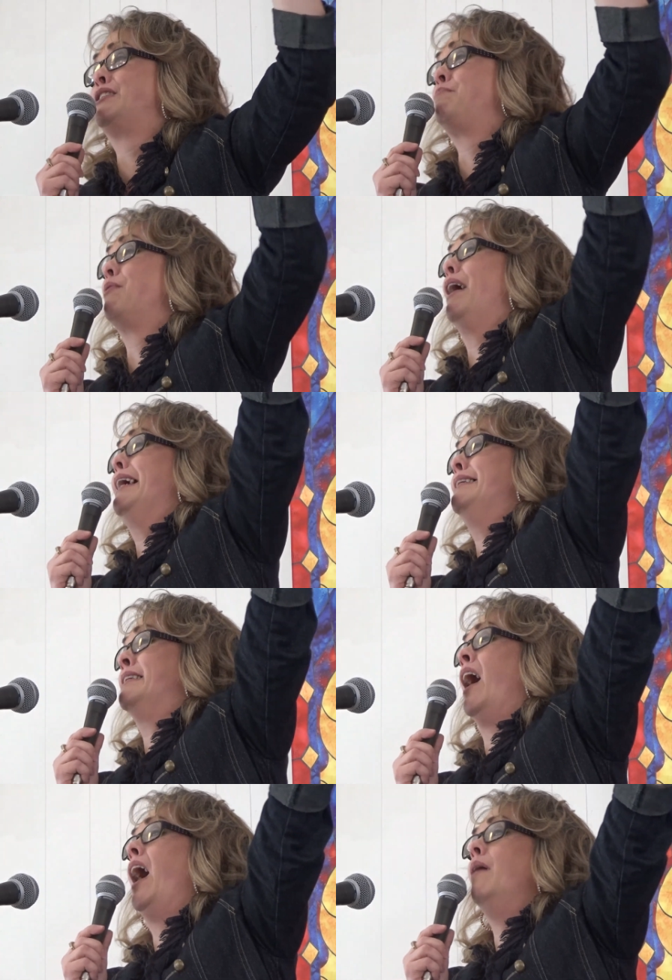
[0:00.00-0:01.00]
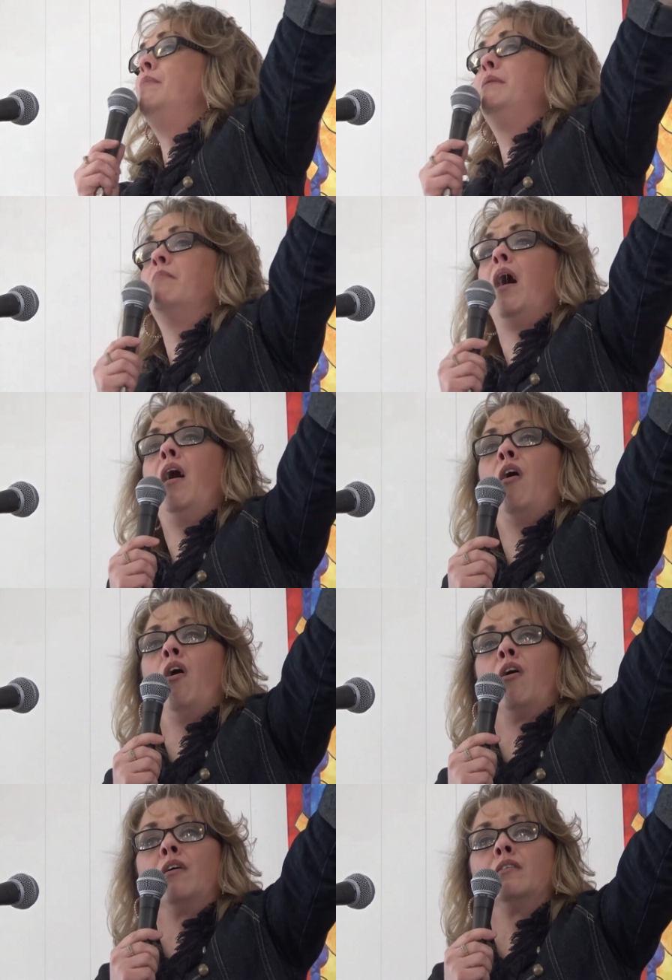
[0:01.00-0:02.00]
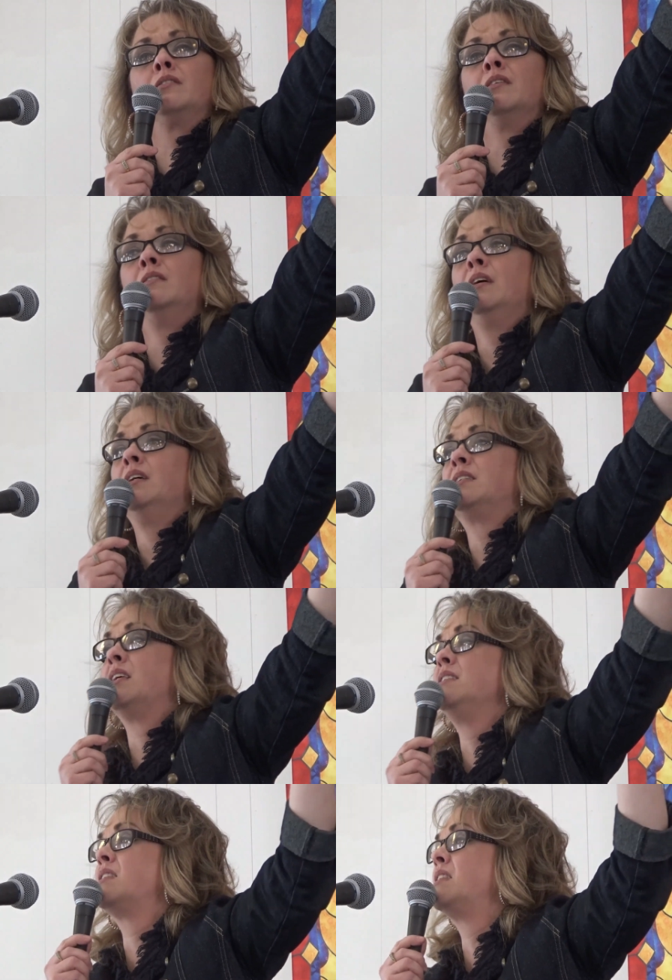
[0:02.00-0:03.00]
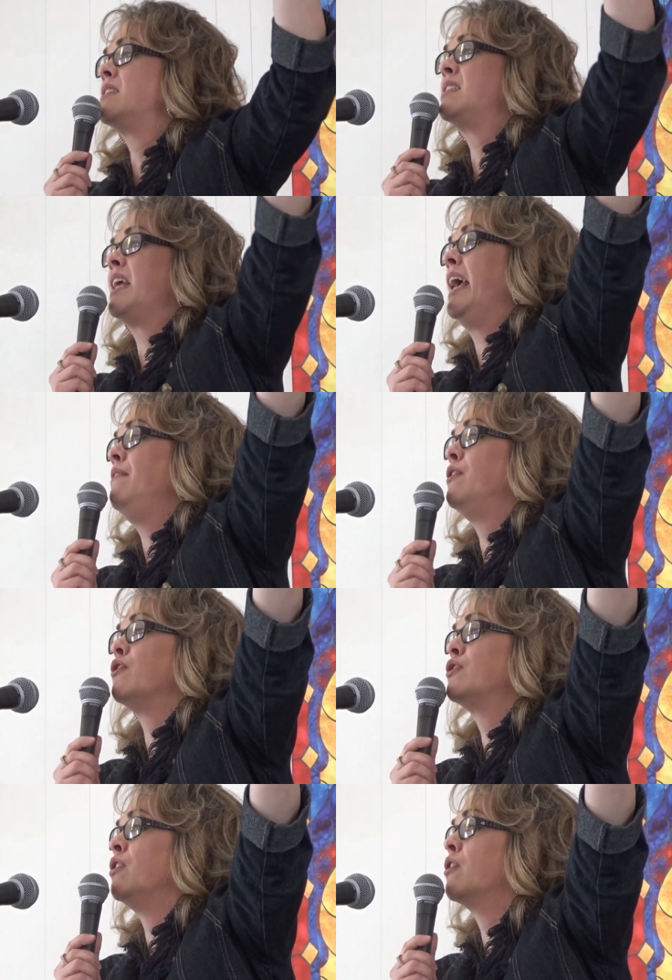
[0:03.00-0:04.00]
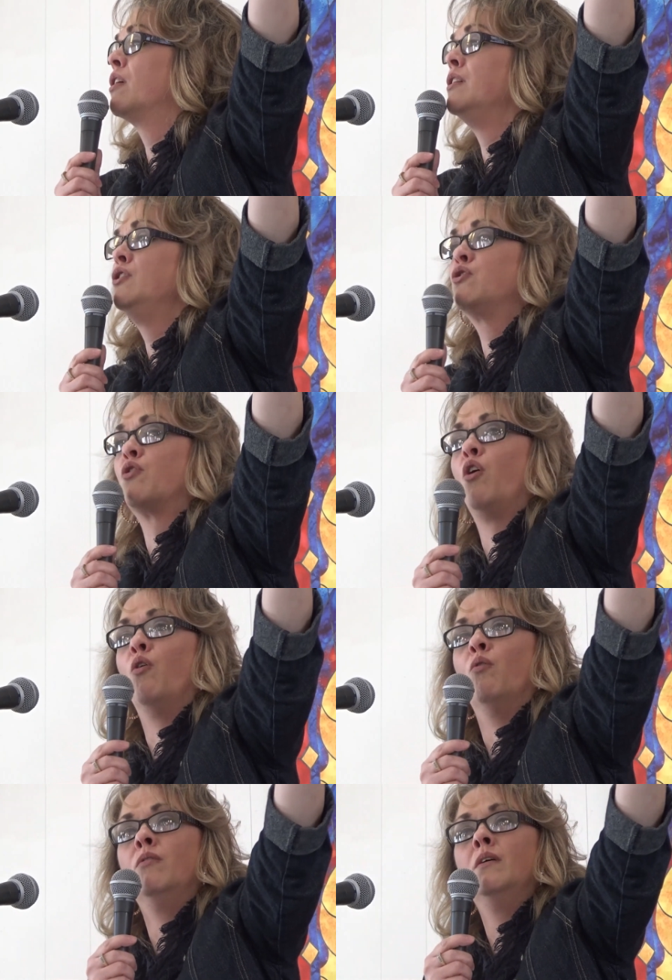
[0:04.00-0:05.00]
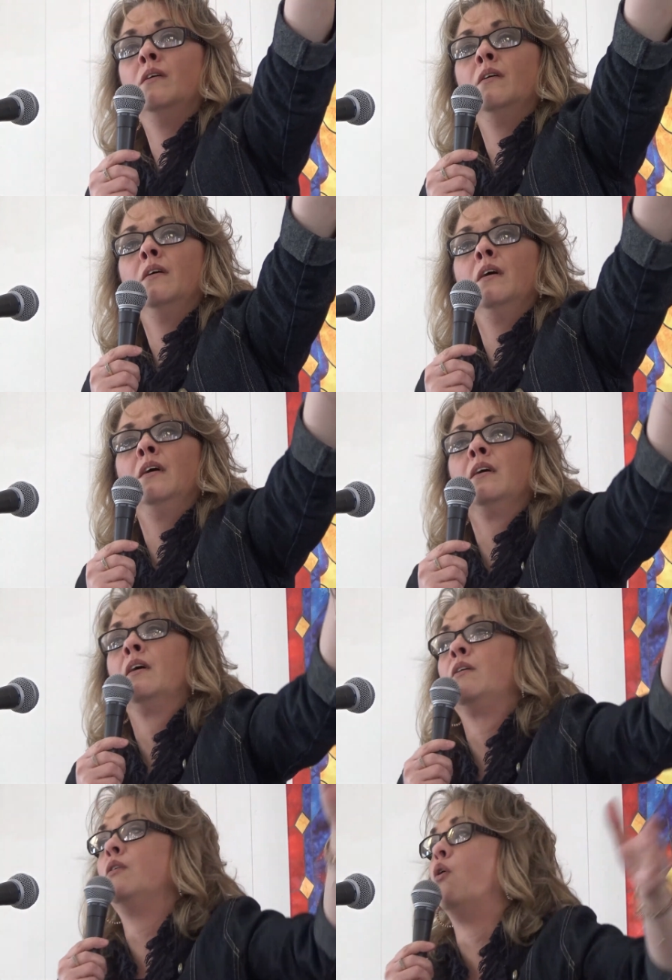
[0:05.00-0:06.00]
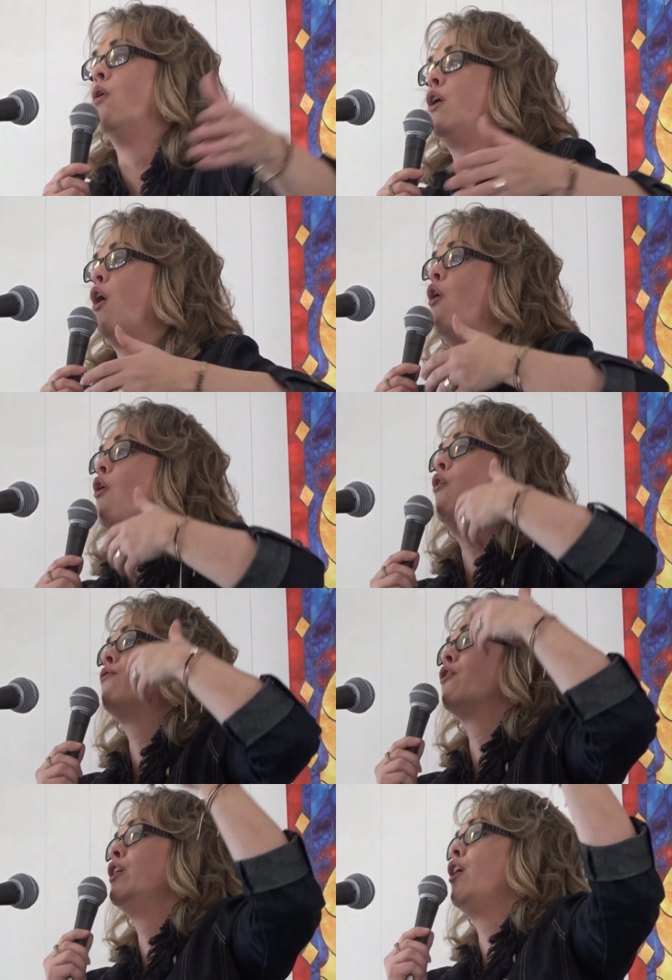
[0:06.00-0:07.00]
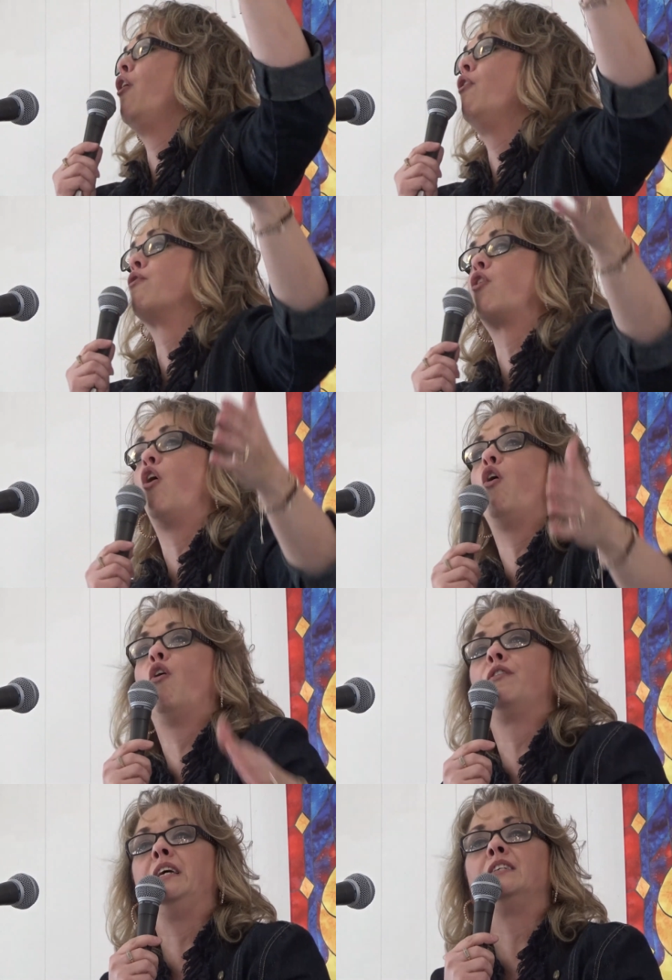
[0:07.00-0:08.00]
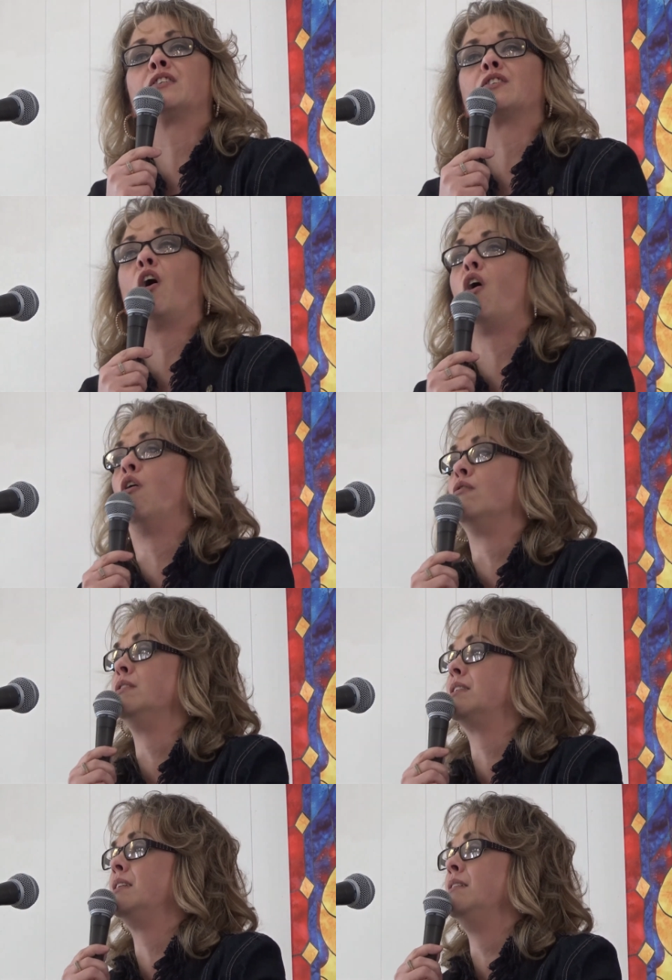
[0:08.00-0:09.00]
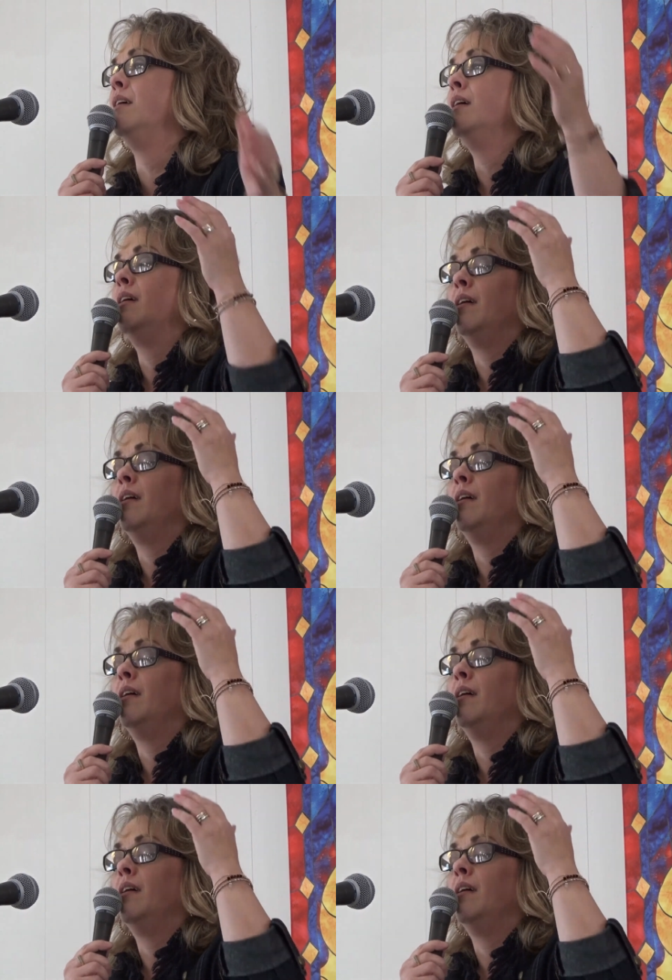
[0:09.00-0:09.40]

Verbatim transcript: is springtime in my heart since the Savior took control. Going over and over all these songs and